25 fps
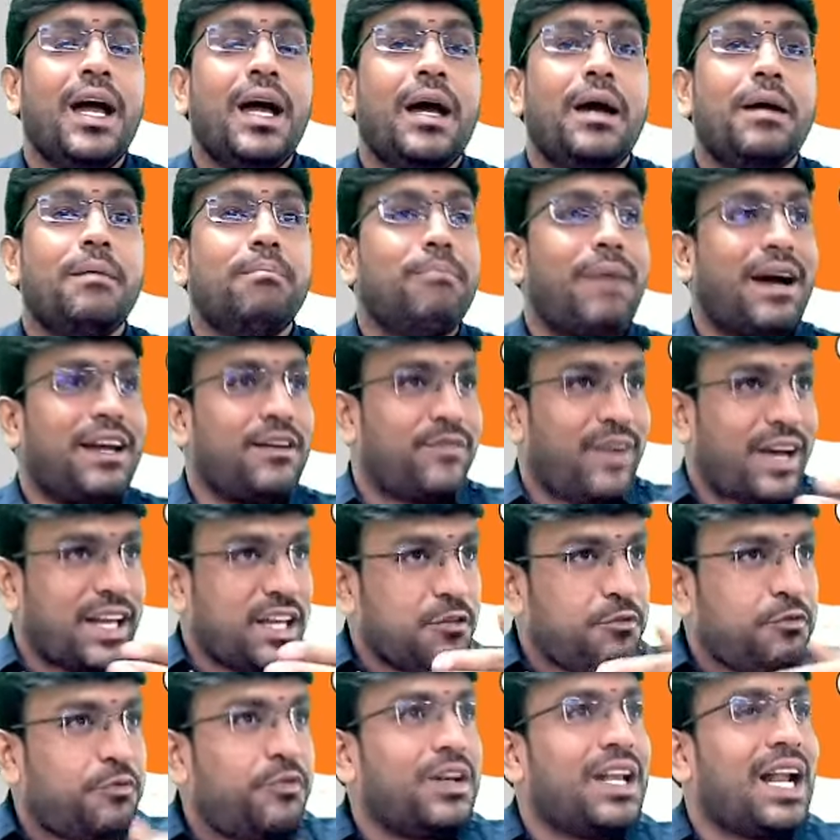My
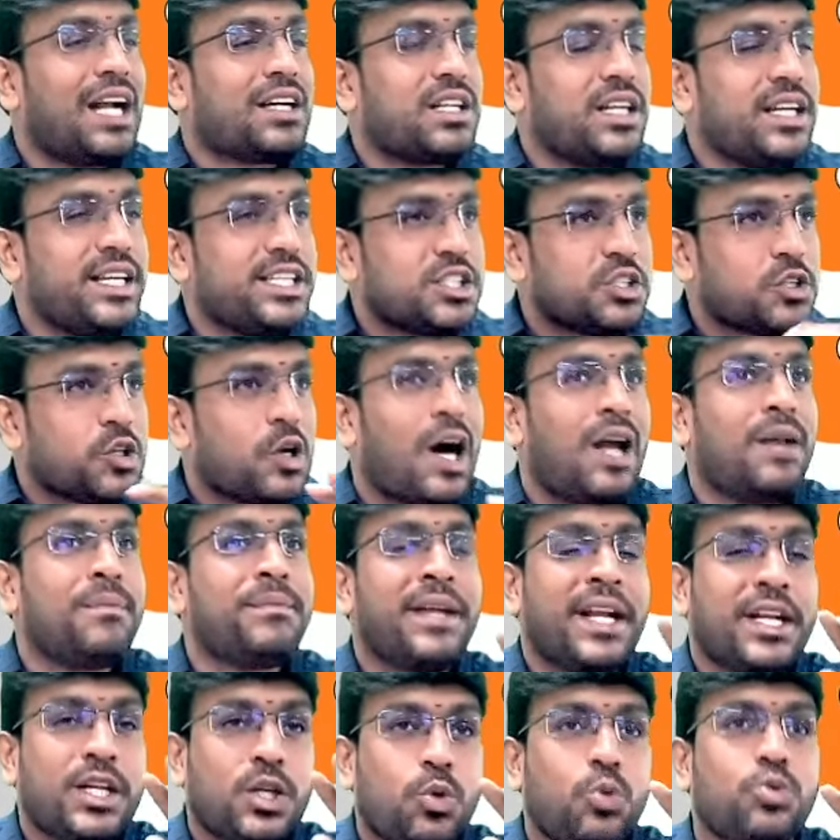wife will at least call me
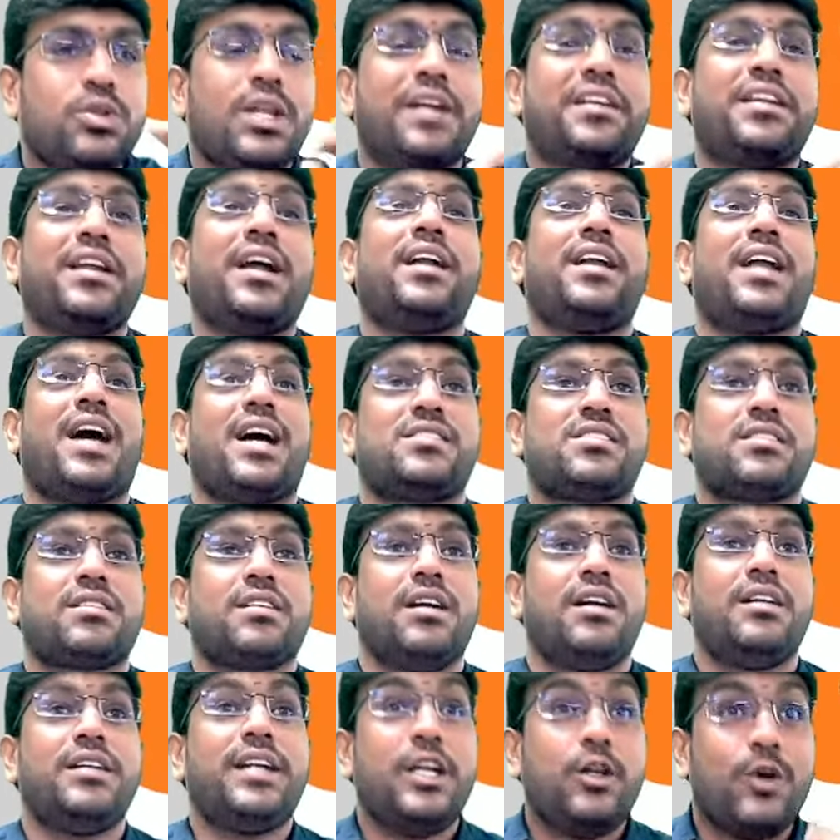at 2:30 and ask,
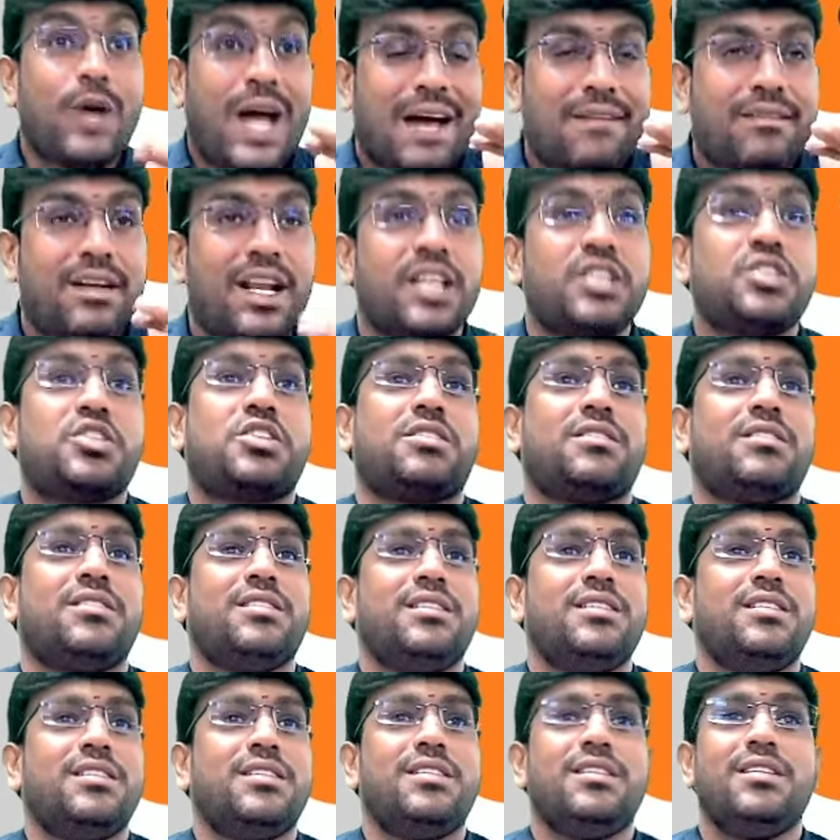did you have lunch?
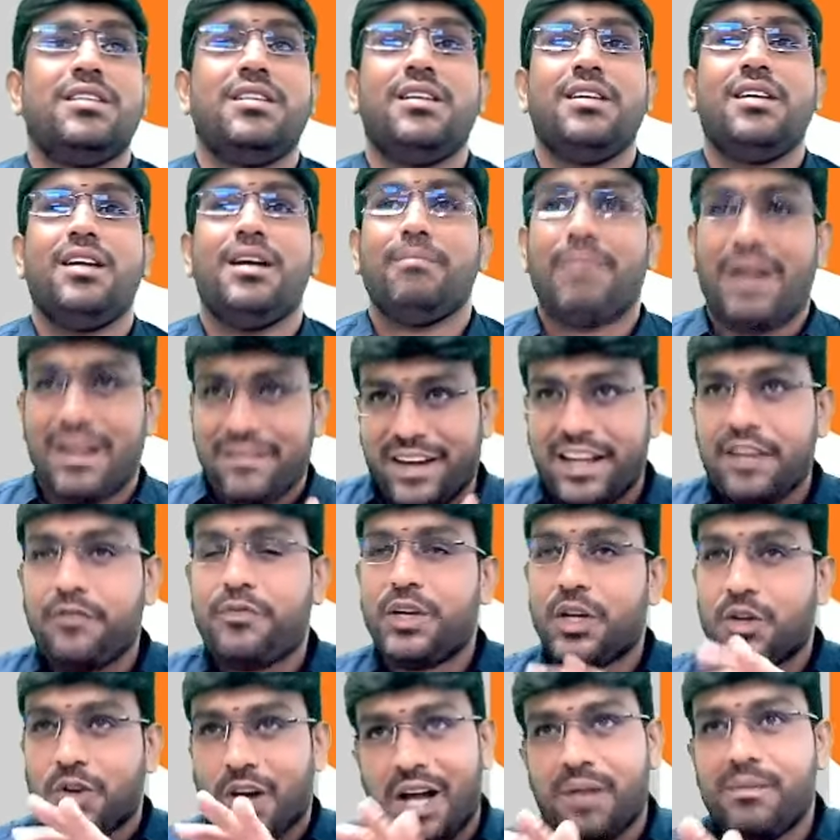My wife
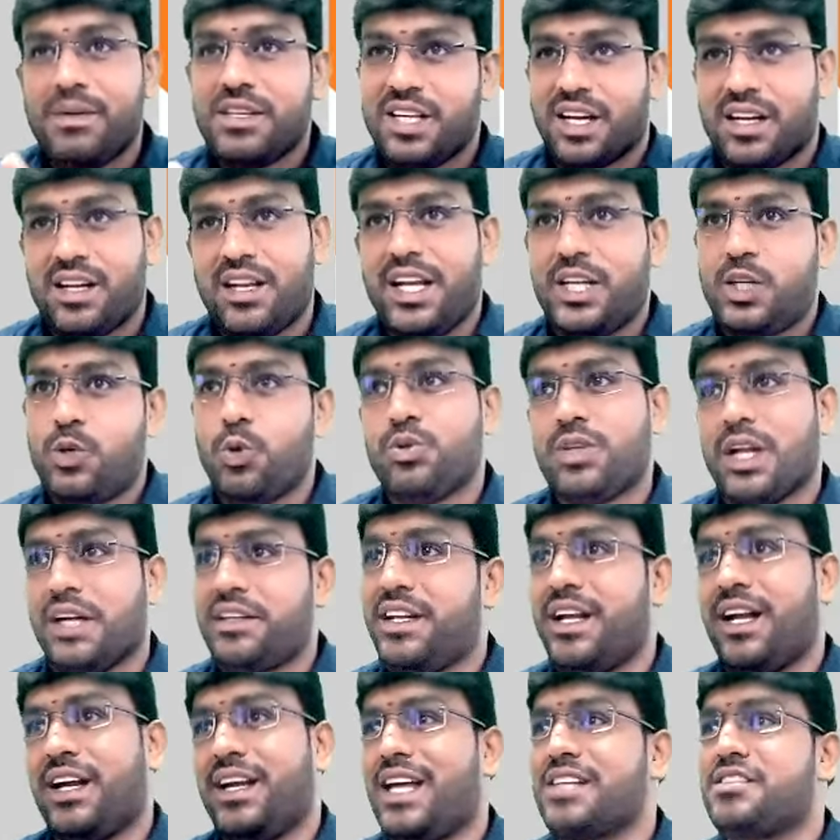will call me generally at
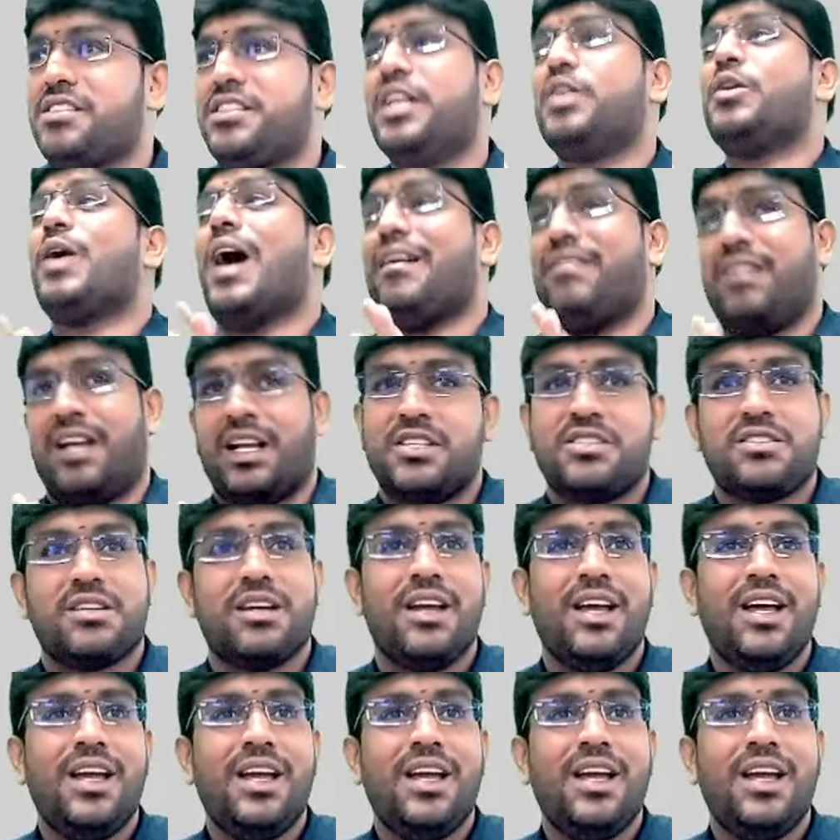2:30 and ask, did you have lunch?